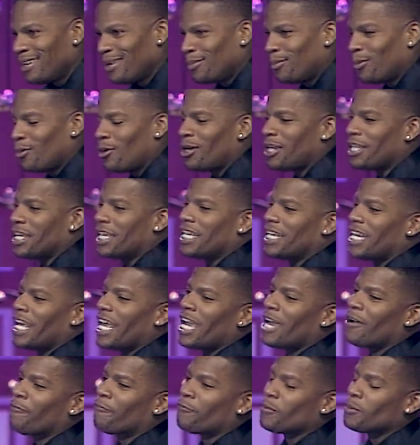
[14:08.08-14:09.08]
Boy, to get
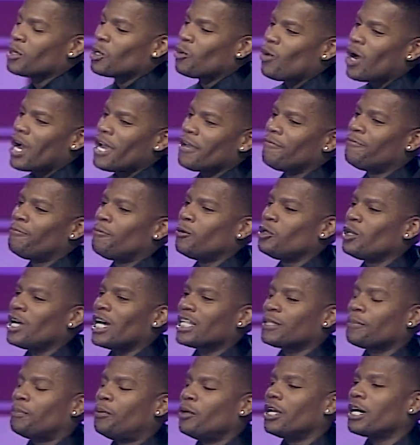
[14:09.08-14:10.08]
hair from your wife, boy, you got
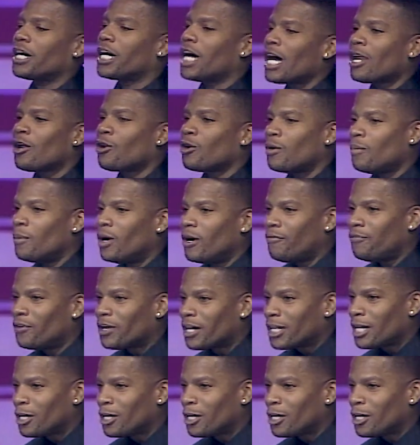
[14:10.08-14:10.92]
to pull a gun on the motherfucker,